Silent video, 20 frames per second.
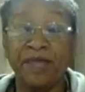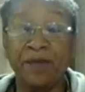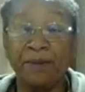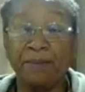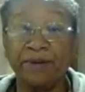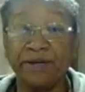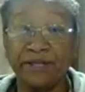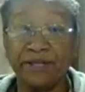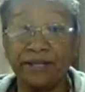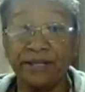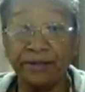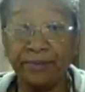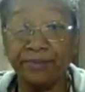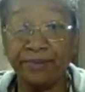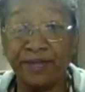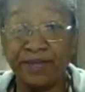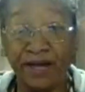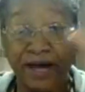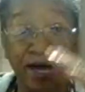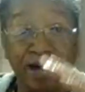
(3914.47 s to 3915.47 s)
but it'll
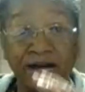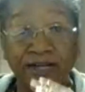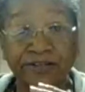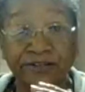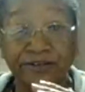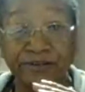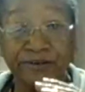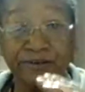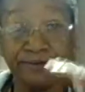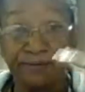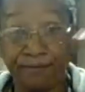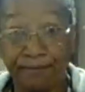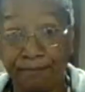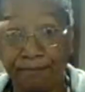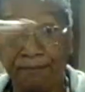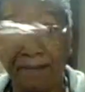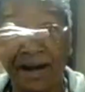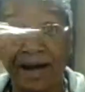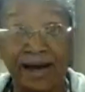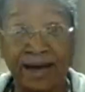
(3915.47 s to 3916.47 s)
be under
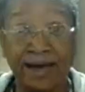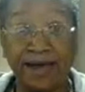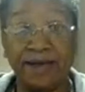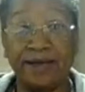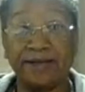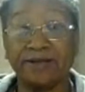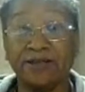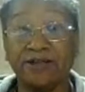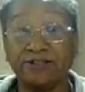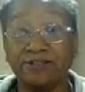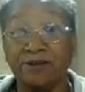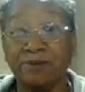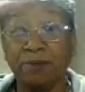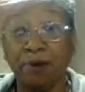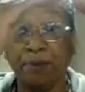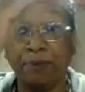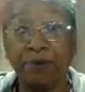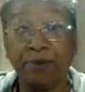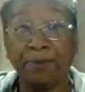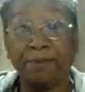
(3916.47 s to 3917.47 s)
mine because I'm
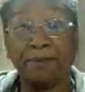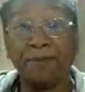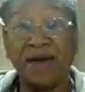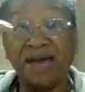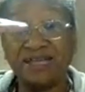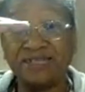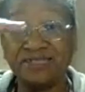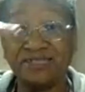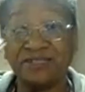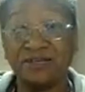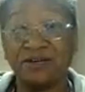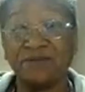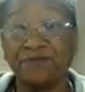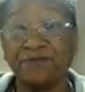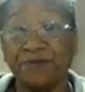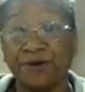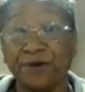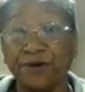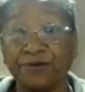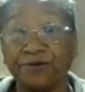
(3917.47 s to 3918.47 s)
gonna put my stuff
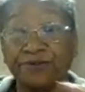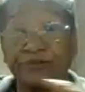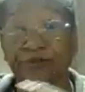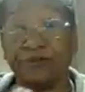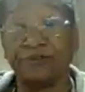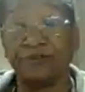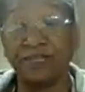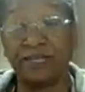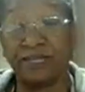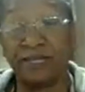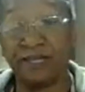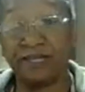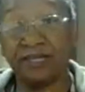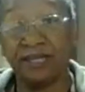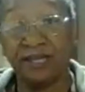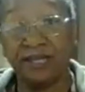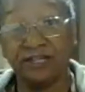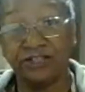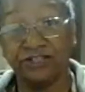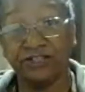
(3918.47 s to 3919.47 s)
first and then
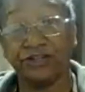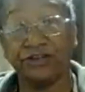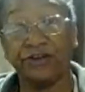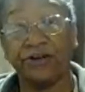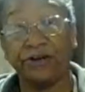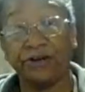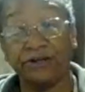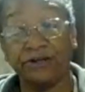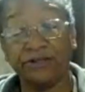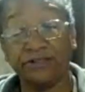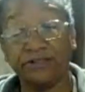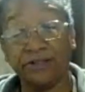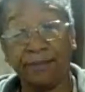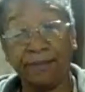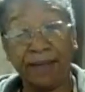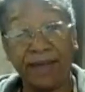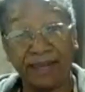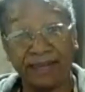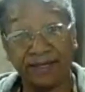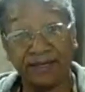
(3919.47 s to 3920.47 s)
share
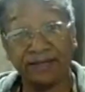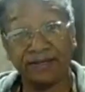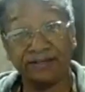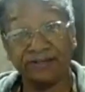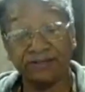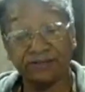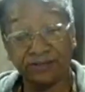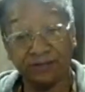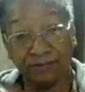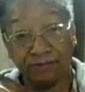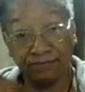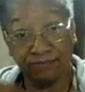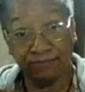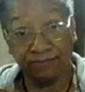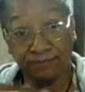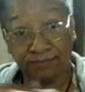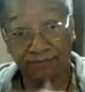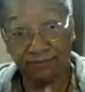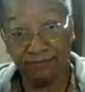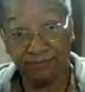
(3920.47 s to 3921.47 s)
somebody else
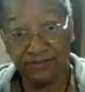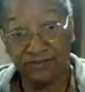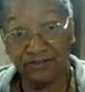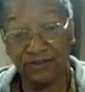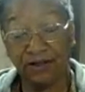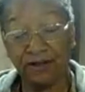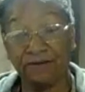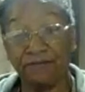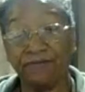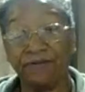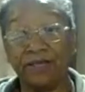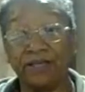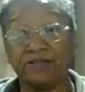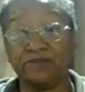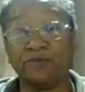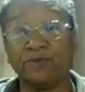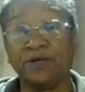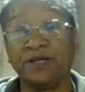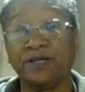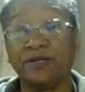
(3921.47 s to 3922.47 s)
stuff
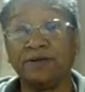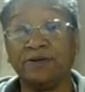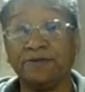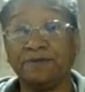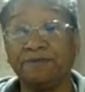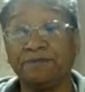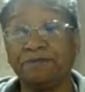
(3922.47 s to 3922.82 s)
as well.